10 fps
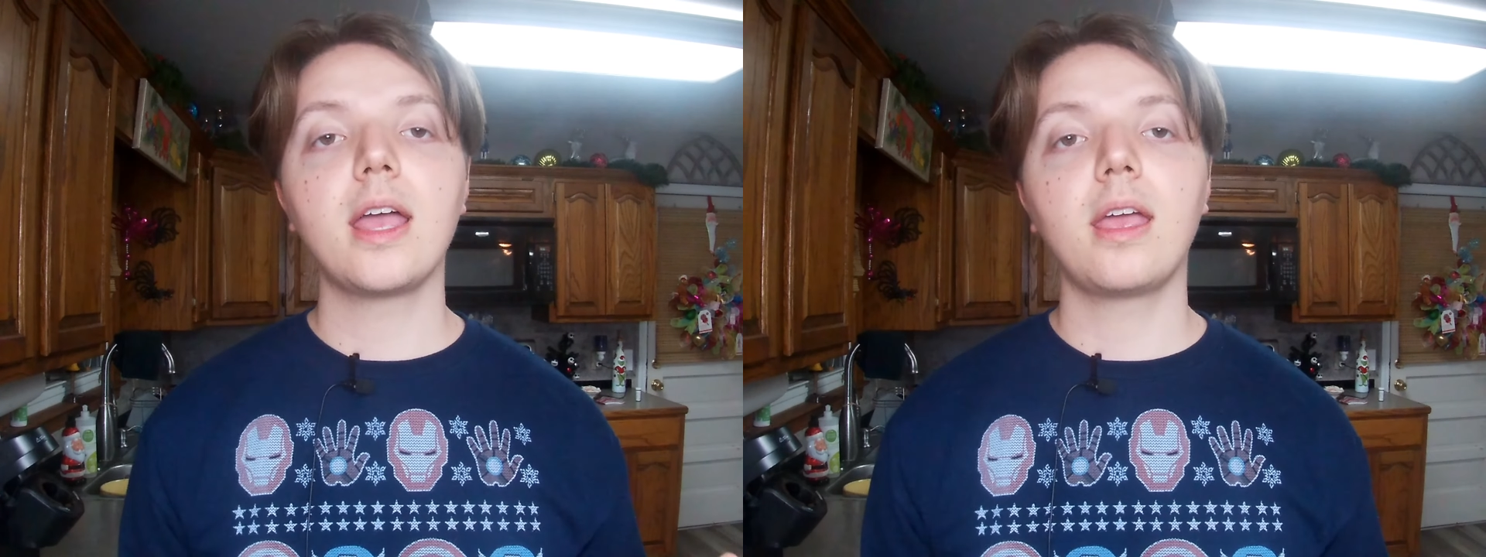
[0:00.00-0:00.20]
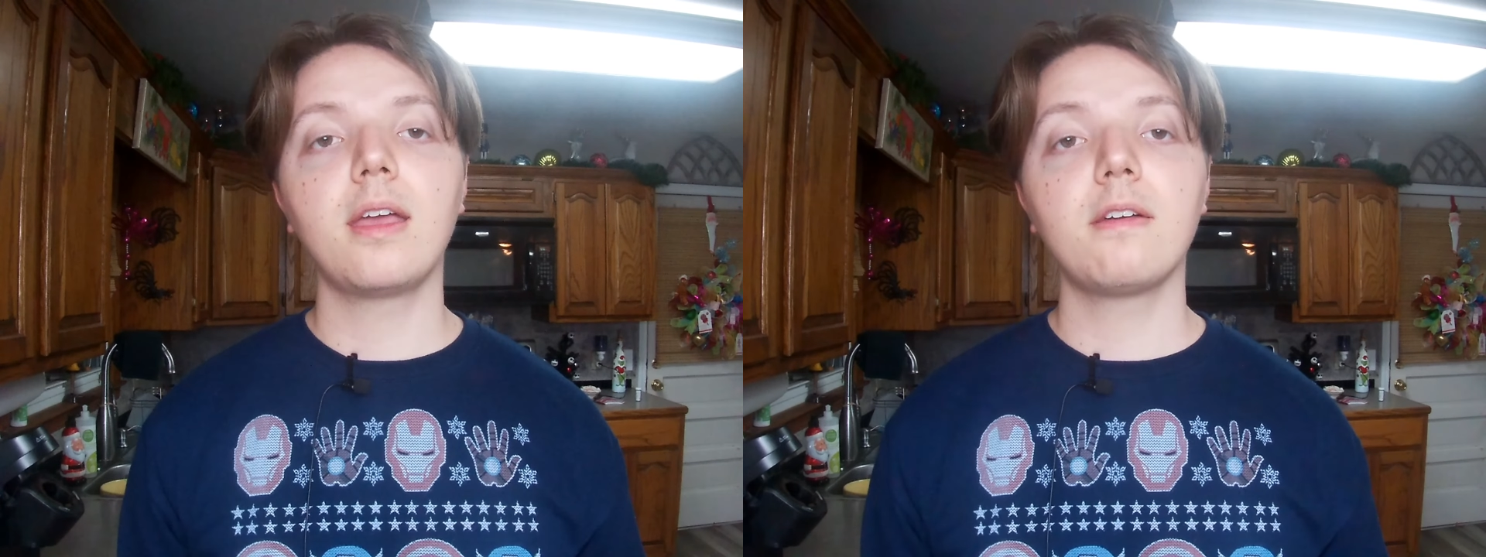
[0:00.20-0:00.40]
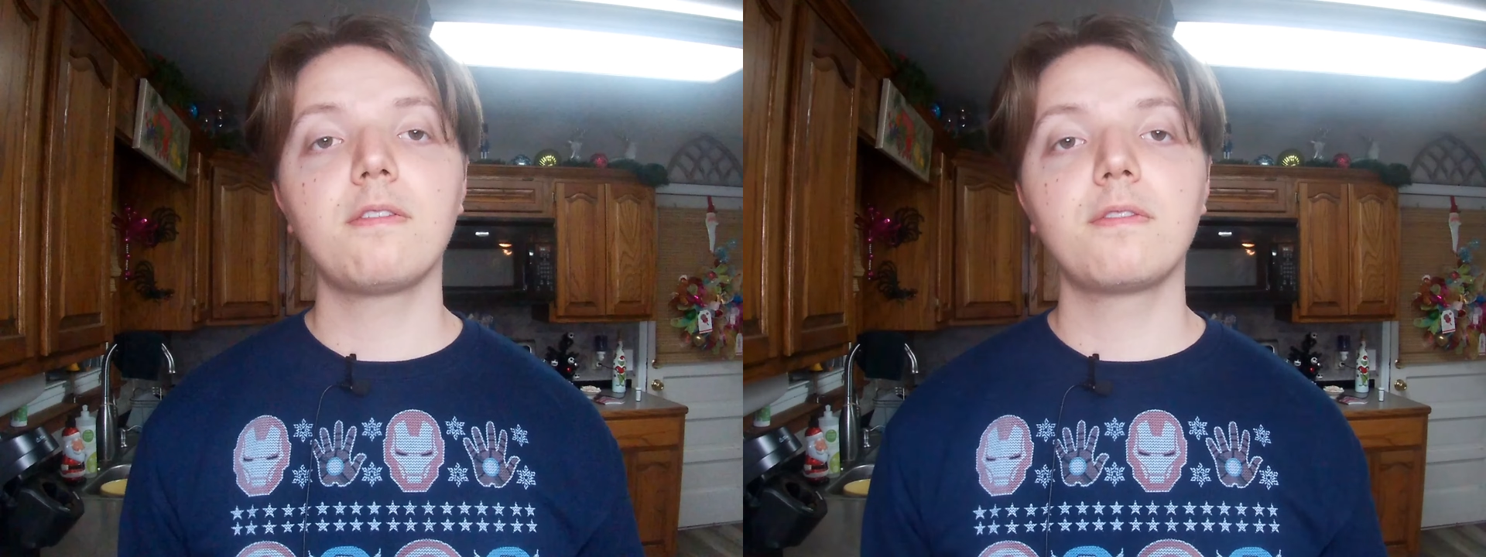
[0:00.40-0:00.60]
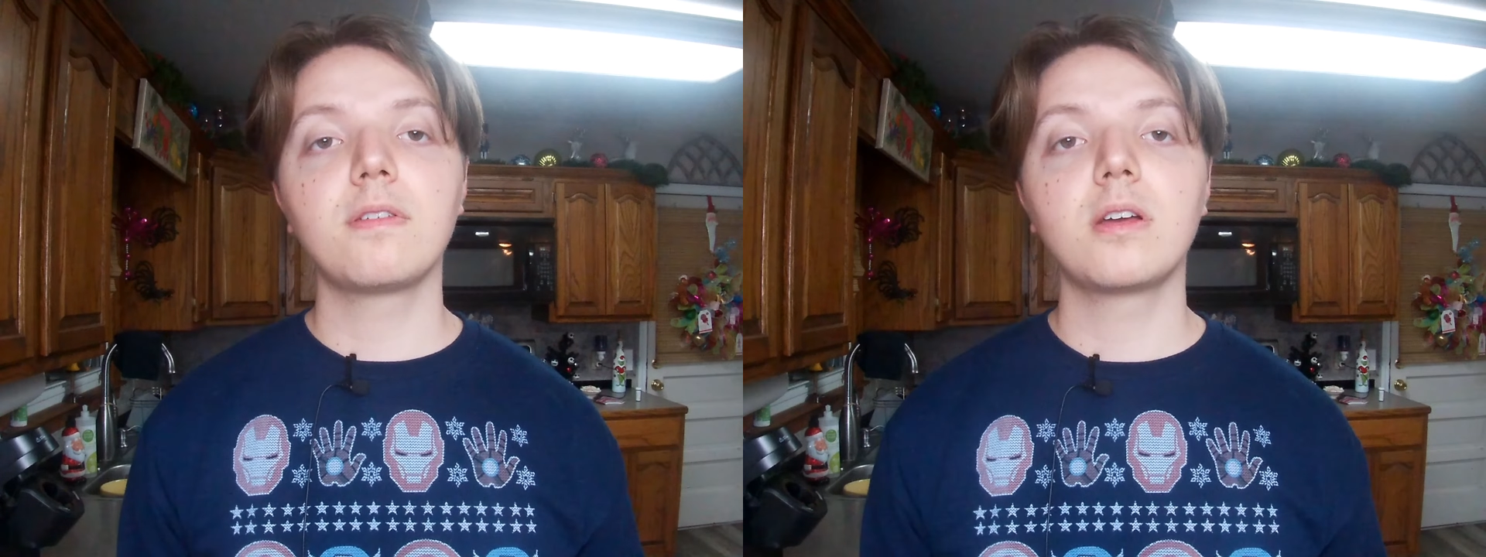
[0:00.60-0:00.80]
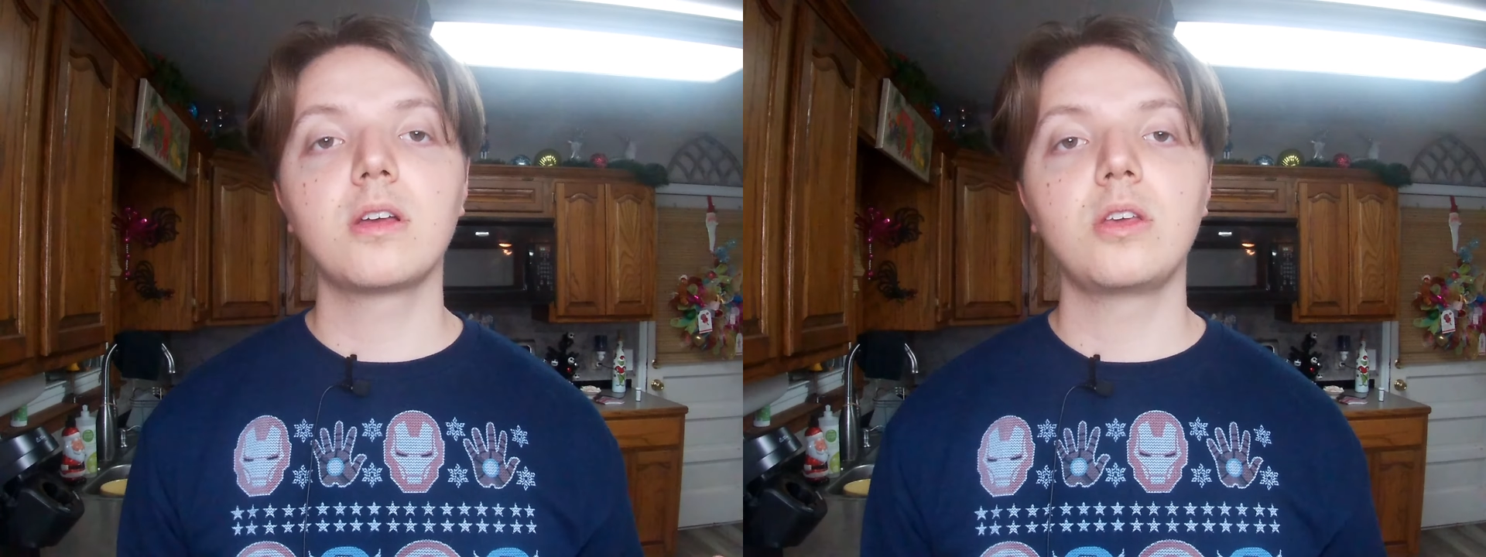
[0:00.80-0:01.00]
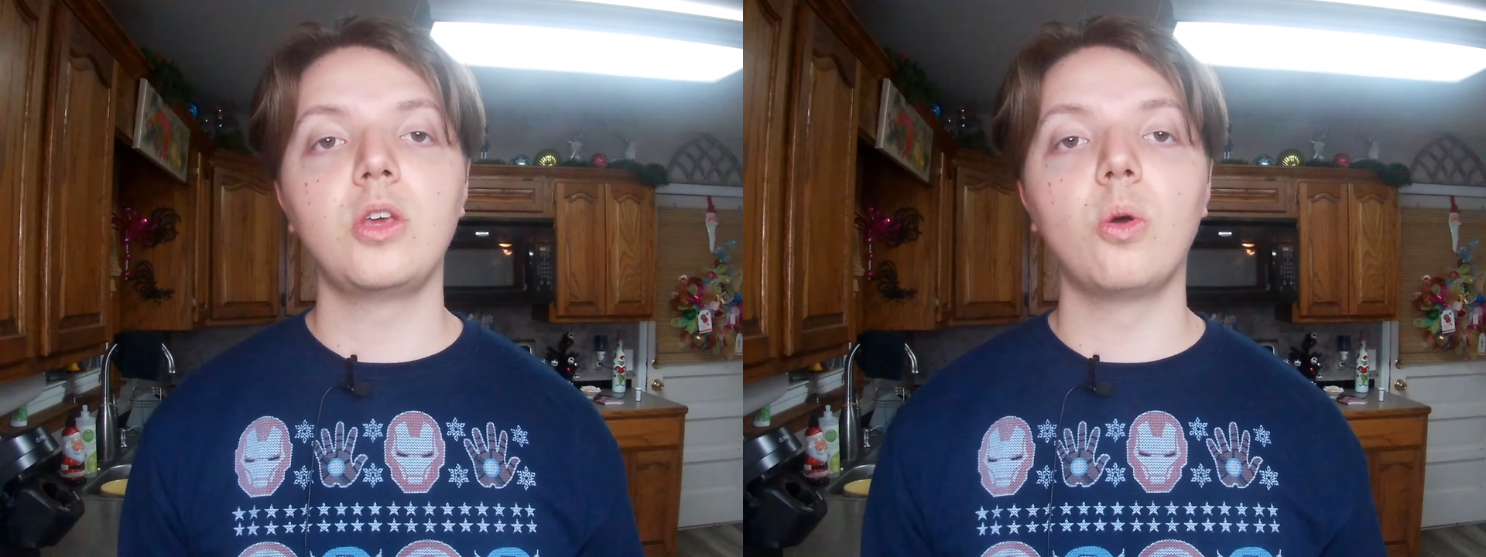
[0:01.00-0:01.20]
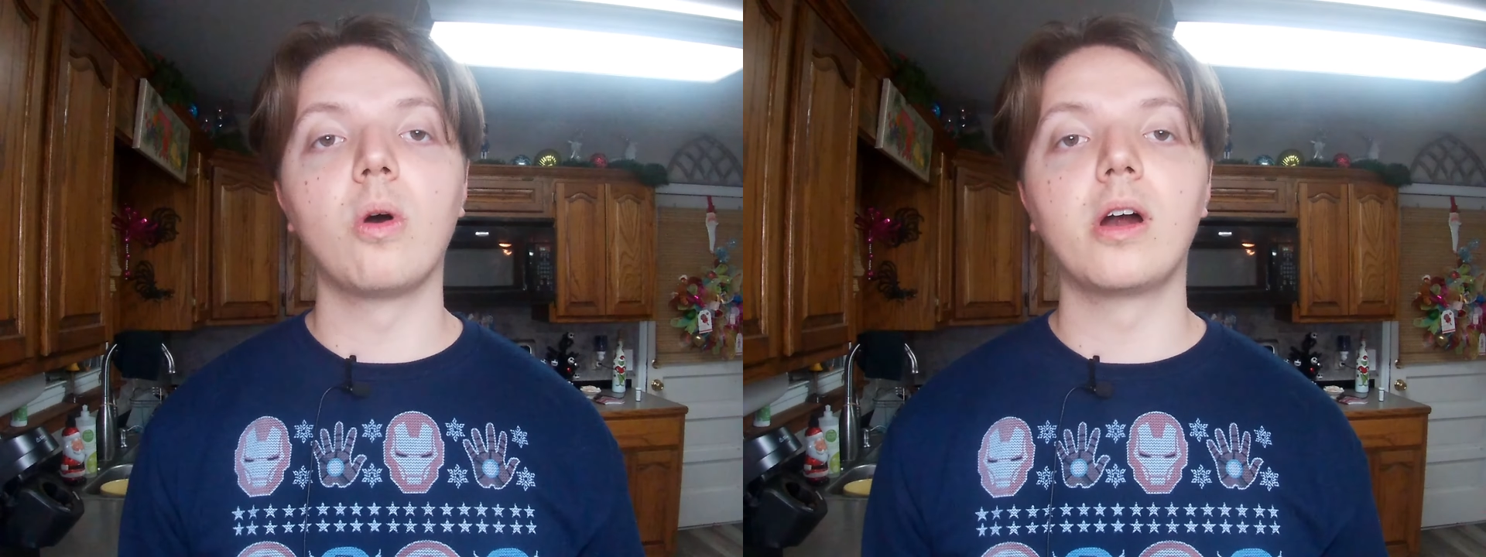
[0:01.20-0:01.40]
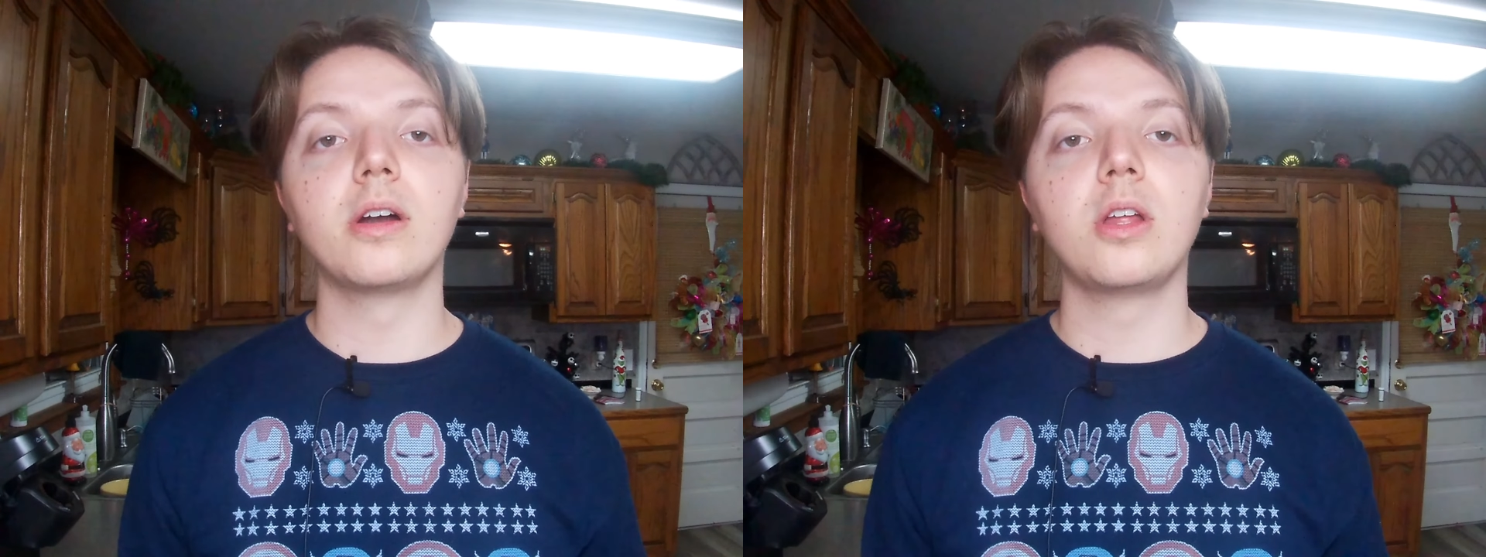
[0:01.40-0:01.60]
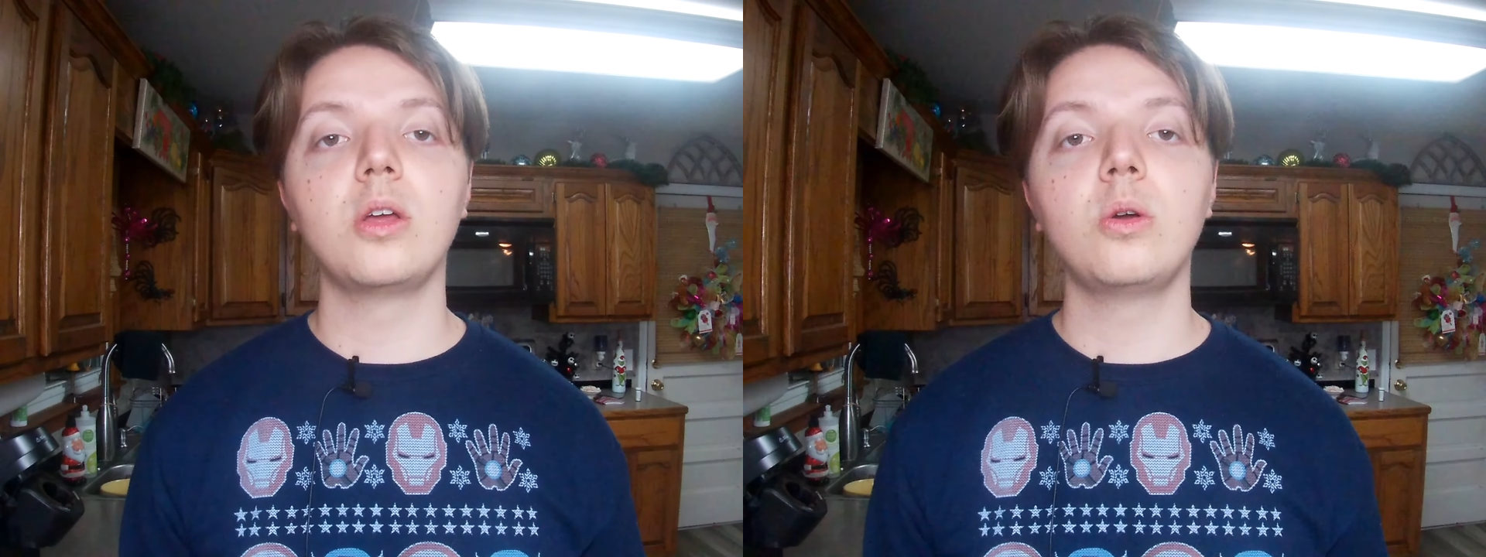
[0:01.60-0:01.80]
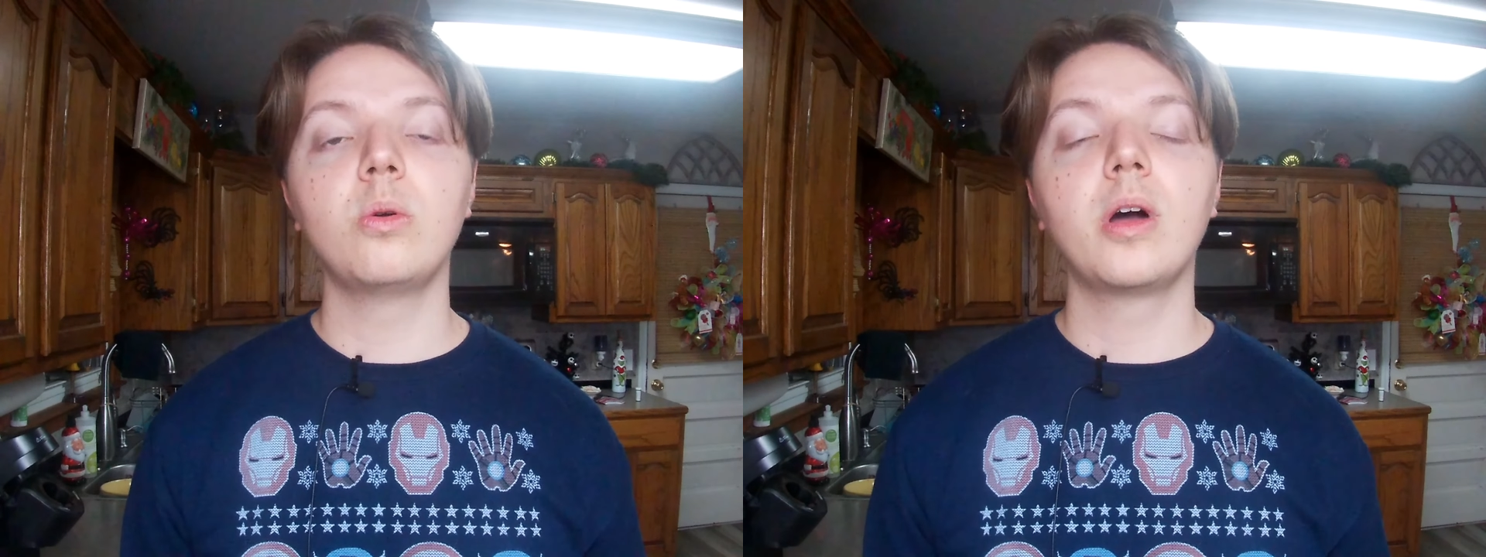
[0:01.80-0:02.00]
if you are
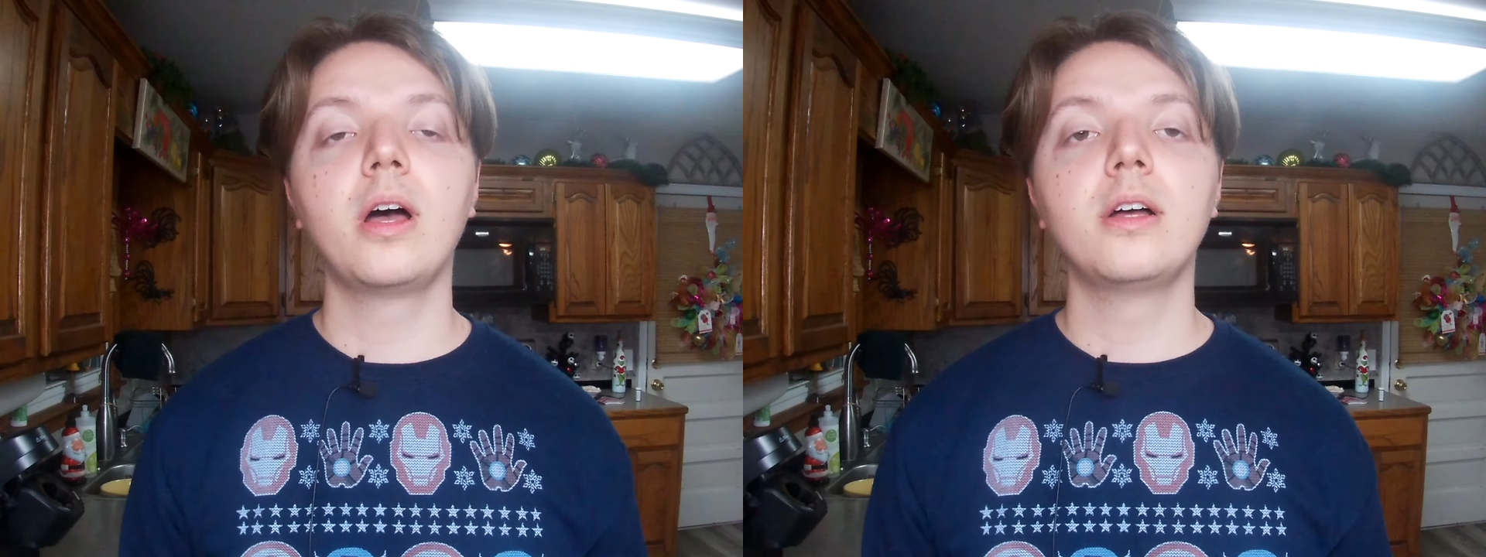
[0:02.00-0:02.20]
new